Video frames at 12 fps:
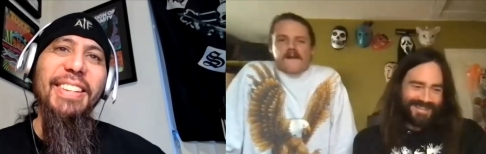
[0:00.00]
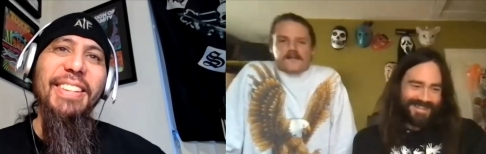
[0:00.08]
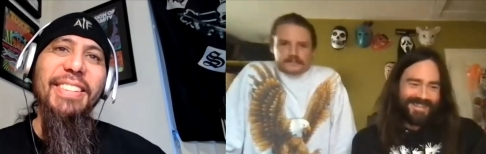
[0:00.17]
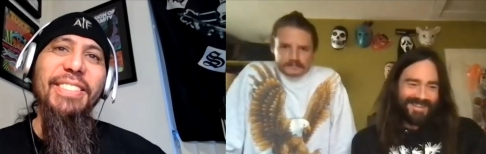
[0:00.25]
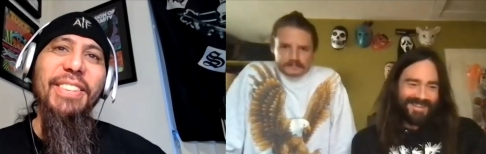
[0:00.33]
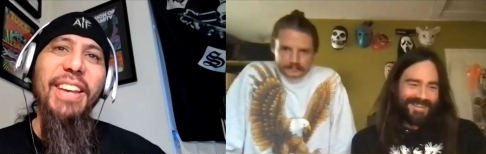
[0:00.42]

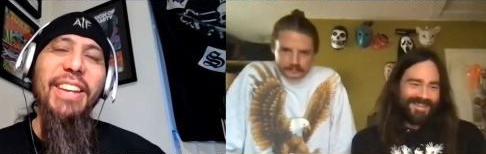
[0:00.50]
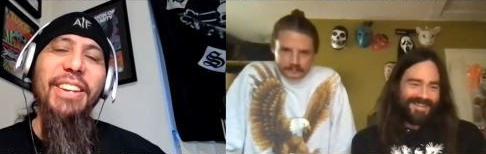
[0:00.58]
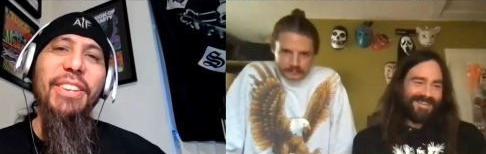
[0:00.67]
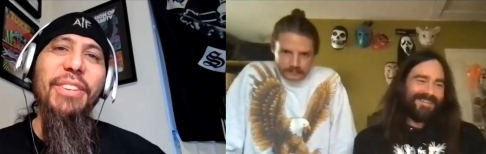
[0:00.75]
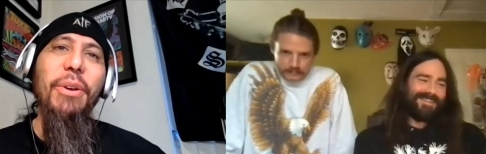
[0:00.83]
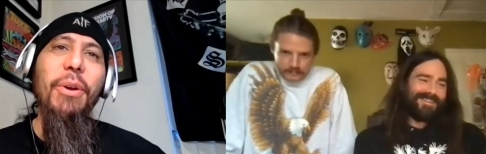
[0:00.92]
Speaker 1: So how do
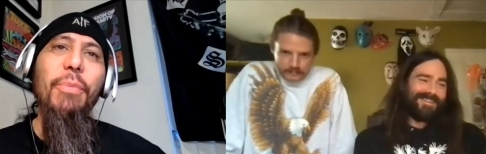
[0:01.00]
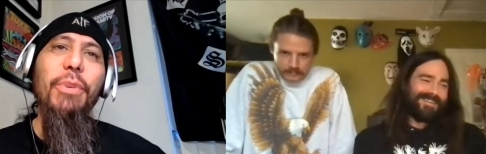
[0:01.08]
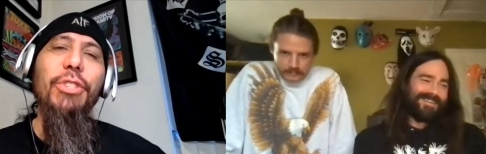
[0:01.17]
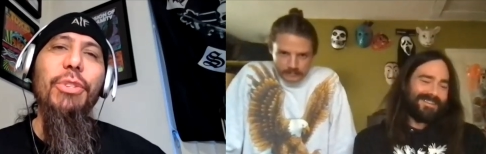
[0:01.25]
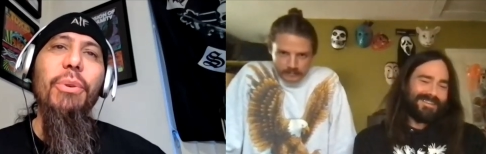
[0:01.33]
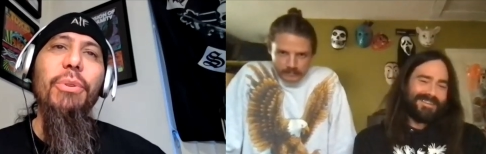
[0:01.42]
you know which
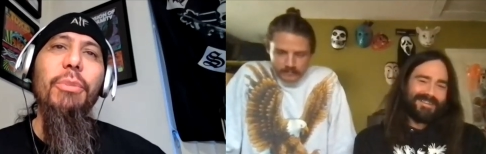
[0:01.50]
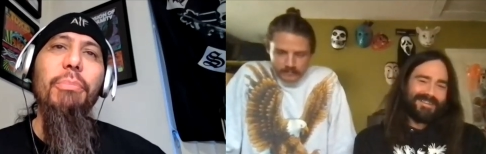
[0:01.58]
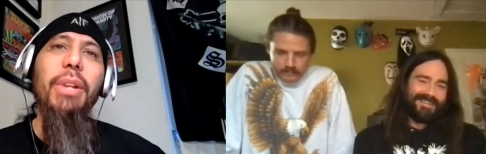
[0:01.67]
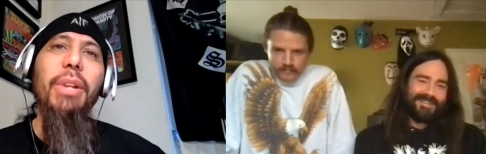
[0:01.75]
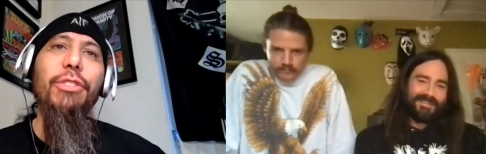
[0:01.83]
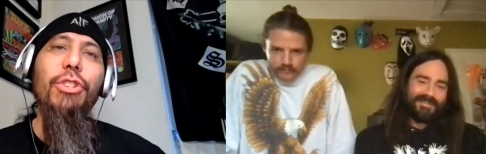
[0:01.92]
songs to
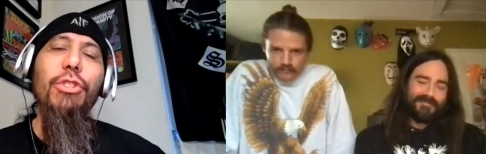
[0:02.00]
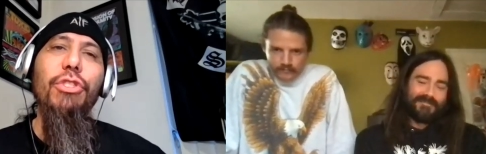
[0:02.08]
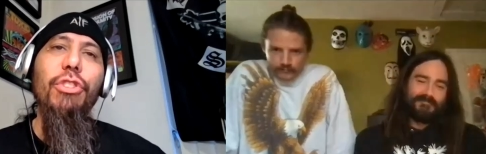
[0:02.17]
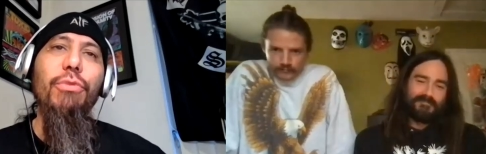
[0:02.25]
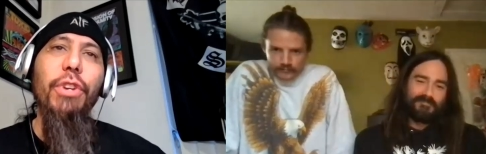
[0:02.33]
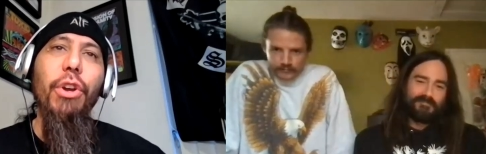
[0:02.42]
play? Do you
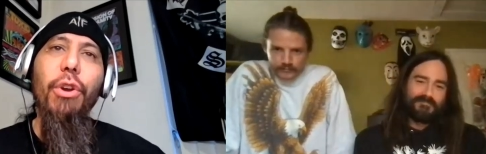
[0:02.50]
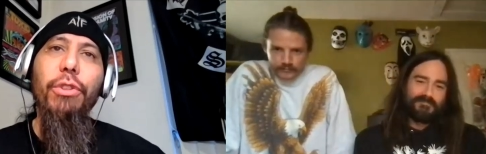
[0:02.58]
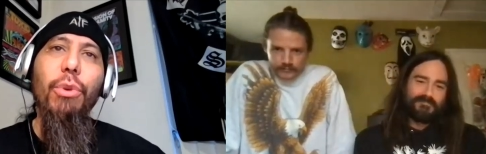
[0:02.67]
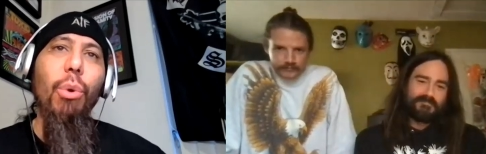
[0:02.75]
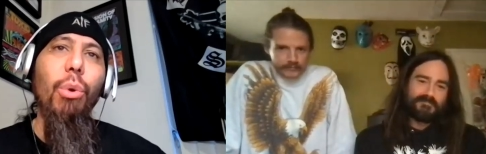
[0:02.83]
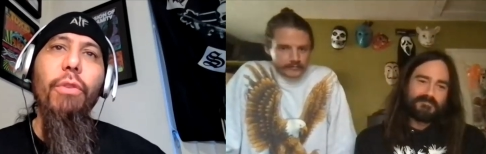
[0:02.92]
just rehearse
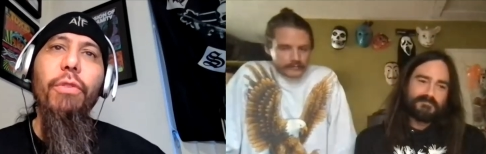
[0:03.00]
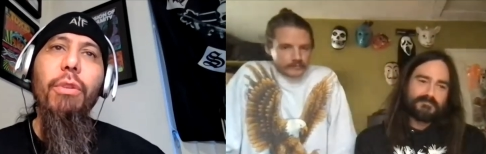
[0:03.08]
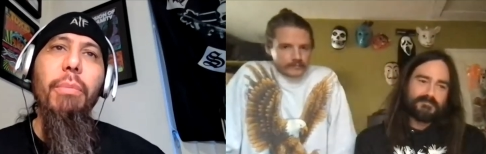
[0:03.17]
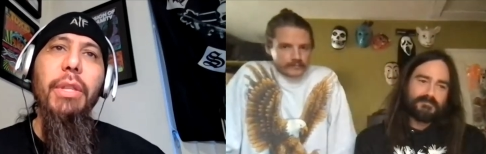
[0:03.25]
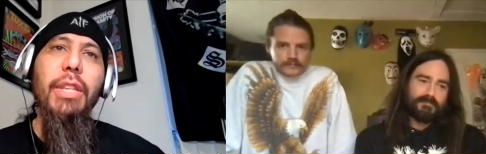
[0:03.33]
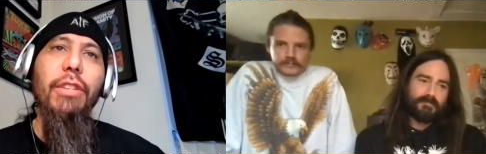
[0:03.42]
all of them
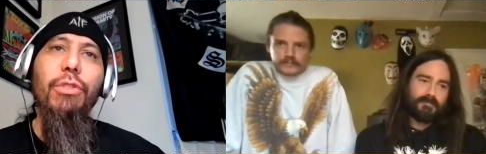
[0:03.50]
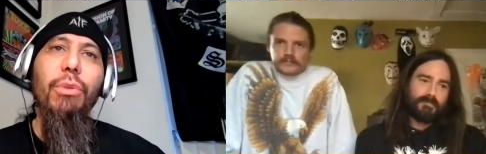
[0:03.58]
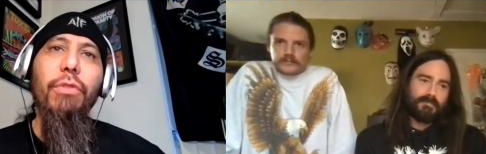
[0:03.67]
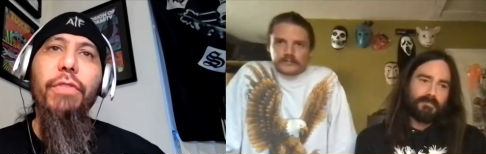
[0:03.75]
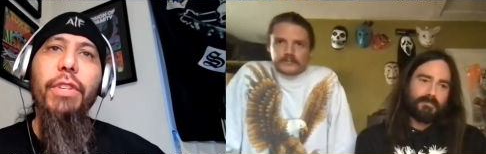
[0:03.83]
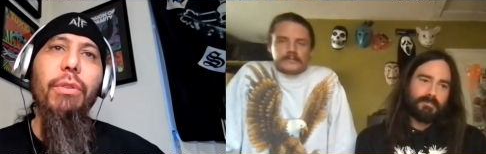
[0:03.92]
and then sort of
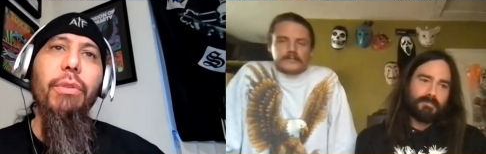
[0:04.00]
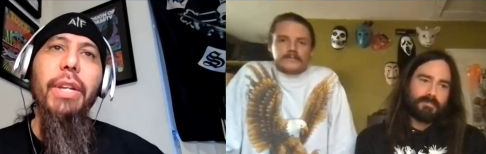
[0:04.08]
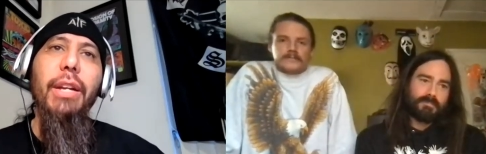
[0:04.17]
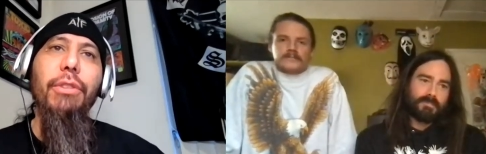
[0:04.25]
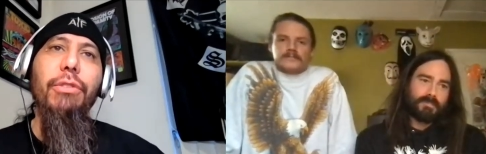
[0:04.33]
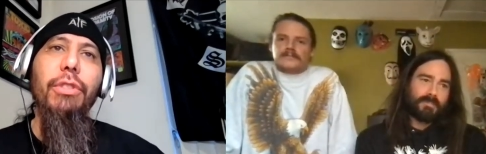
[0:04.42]
figure it out
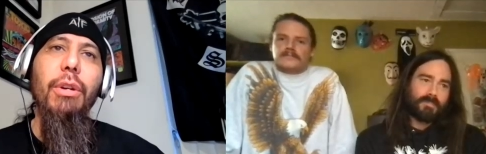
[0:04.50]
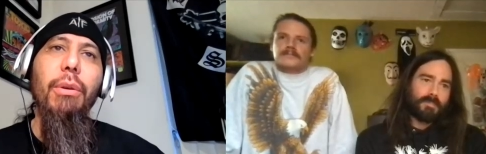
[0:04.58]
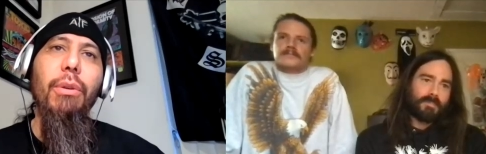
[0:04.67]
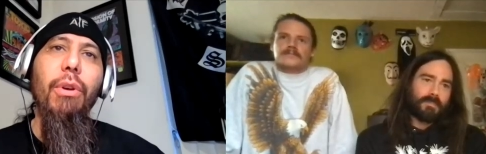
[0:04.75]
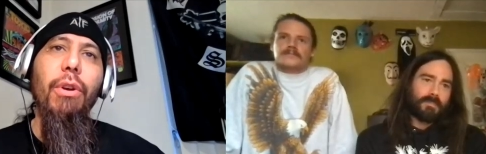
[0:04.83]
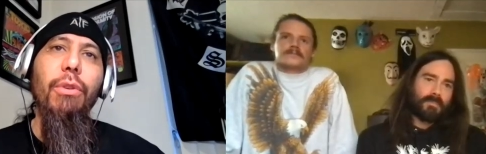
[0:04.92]
as you go
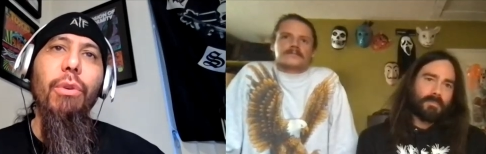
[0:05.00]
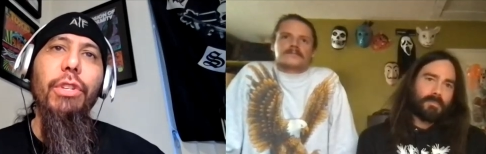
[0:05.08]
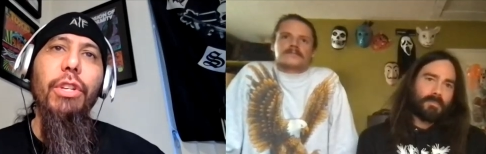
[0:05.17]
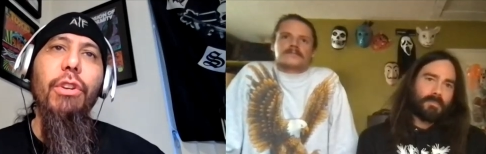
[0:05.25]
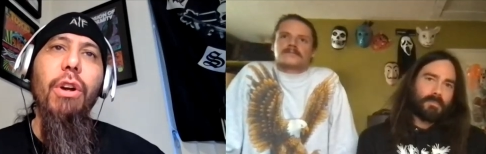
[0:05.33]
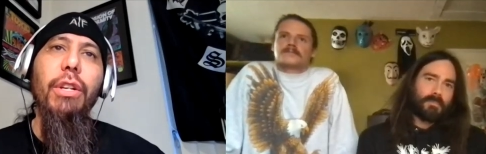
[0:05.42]
along, or do you
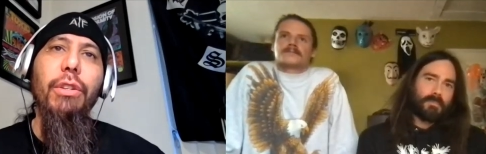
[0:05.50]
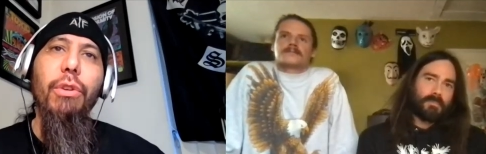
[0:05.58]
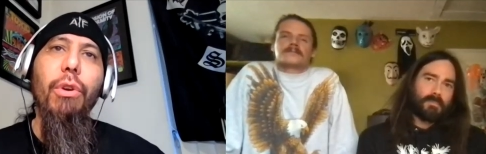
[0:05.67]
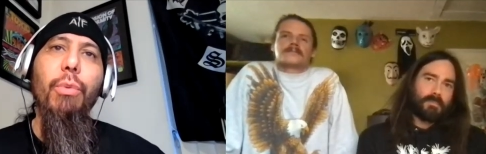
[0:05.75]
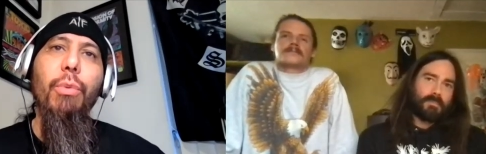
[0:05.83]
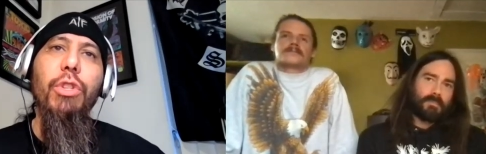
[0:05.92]
kind of
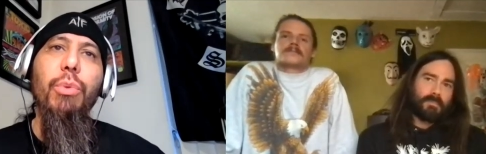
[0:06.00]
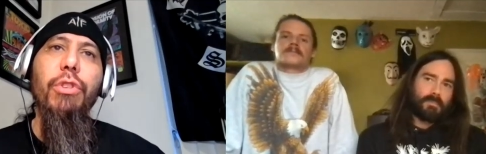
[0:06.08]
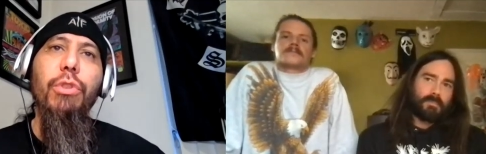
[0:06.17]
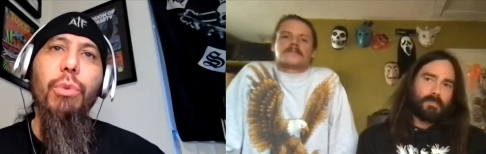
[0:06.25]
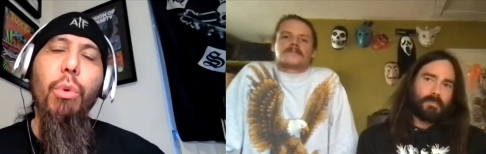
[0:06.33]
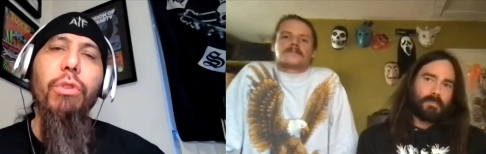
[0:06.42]
know which ones
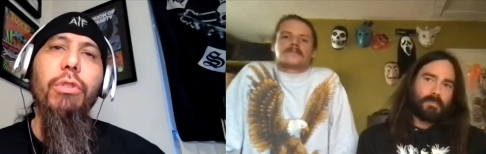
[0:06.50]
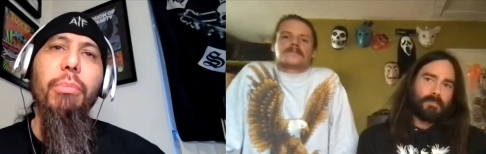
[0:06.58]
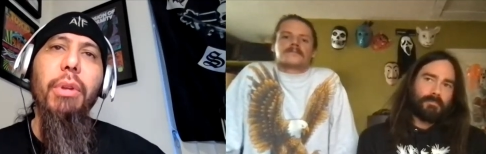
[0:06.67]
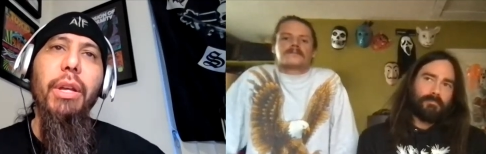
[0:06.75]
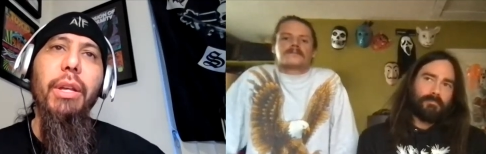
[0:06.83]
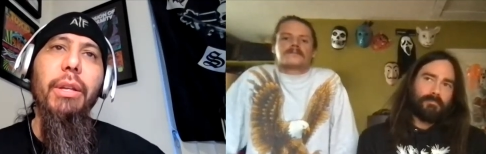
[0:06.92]
you want to
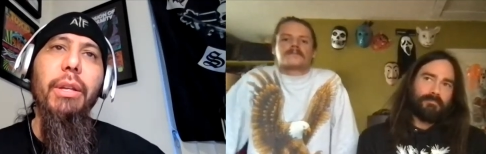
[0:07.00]
play?